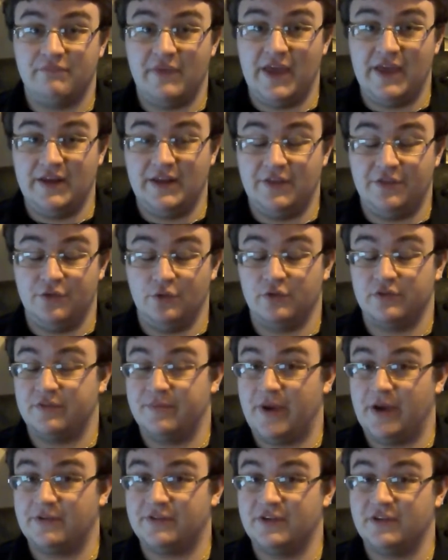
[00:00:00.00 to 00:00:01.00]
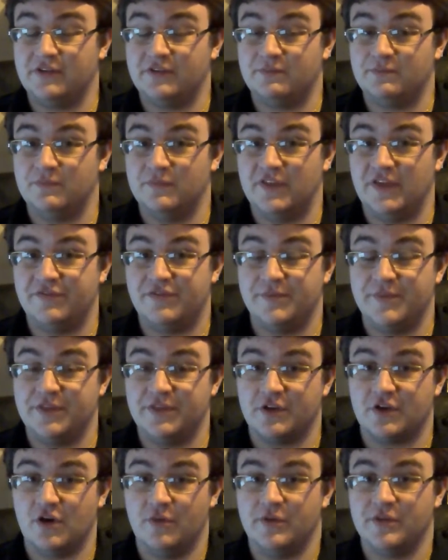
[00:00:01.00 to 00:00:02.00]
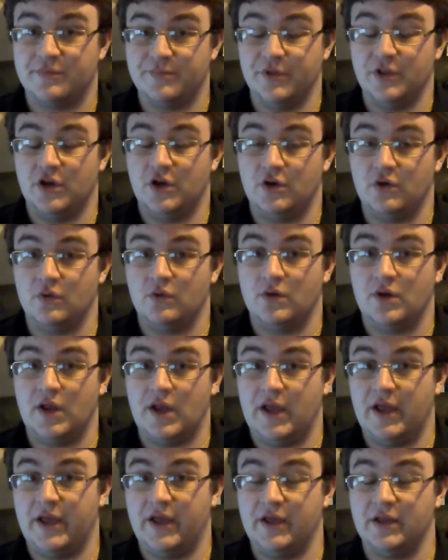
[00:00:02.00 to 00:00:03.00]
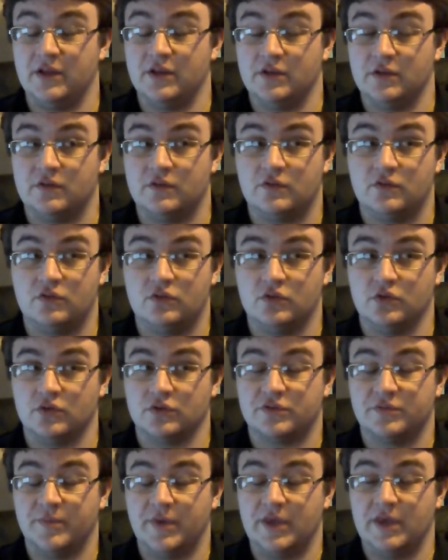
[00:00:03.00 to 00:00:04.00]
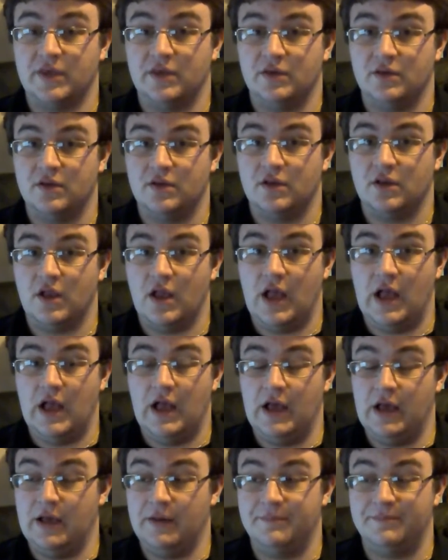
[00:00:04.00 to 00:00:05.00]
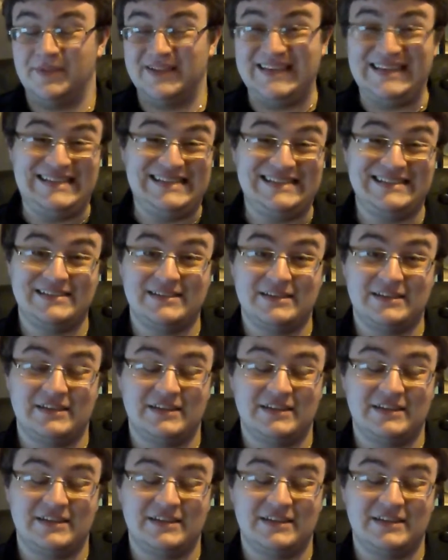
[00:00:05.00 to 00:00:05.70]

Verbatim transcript: any thoughts about it, leave them in the comments below and talk to me, uh, please.